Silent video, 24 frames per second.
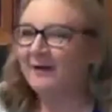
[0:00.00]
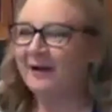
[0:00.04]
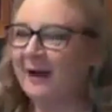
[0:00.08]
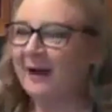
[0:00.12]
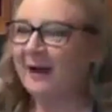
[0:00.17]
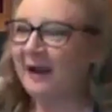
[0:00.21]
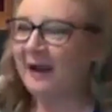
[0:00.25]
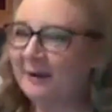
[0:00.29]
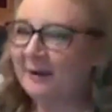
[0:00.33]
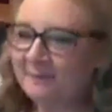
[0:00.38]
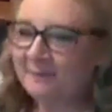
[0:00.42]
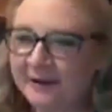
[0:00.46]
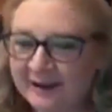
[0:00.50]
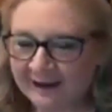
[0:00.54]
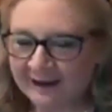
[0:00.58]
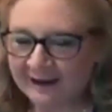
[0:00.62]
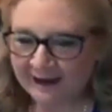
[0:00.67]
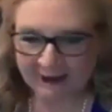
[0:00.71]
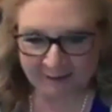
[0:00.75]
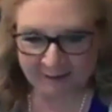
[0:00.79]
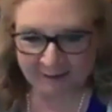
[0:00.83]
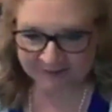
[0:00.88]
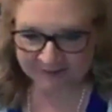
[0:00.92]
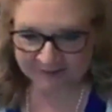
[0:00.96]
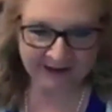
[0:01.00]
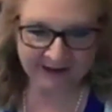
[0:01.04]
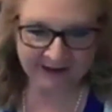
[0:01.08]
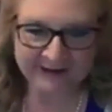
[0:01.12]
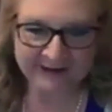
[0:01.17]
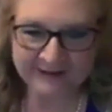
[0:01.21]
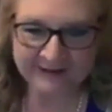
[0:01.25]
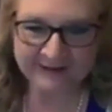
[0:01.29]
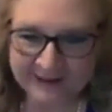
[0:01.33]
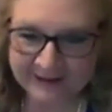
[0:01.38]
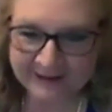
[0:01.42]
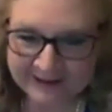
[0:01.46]
I'm I'm delighted.
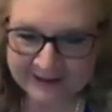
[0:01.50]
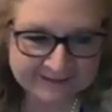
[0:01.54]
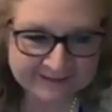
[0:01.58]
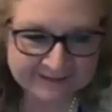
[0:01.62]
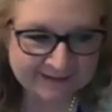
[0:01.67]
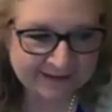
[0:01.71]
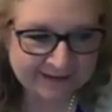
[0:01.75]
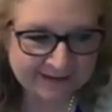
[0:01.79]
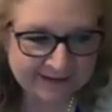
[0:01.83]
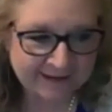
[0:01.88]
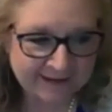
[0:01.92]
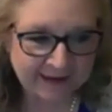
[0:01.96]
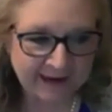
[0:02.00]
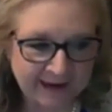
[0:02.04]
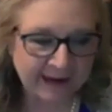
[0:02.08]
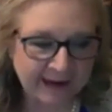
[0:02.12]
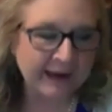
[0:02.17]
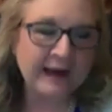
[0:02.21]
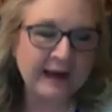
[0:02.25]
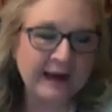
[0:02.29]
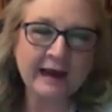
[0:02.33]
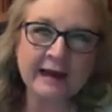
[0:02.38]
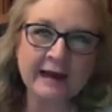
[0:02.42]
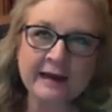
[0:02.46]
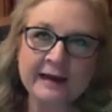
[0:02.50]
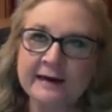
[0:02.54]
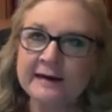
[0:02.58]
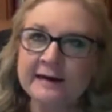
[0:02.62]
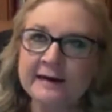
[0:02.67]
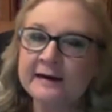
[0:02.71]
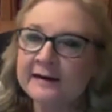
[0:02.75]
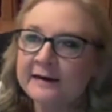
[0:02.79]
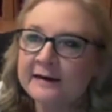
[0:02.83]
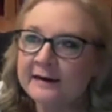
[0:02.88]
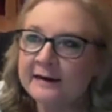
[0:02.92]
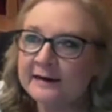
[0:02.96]
Like I said, I
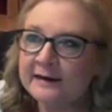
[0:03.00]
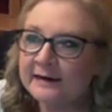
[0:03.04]
I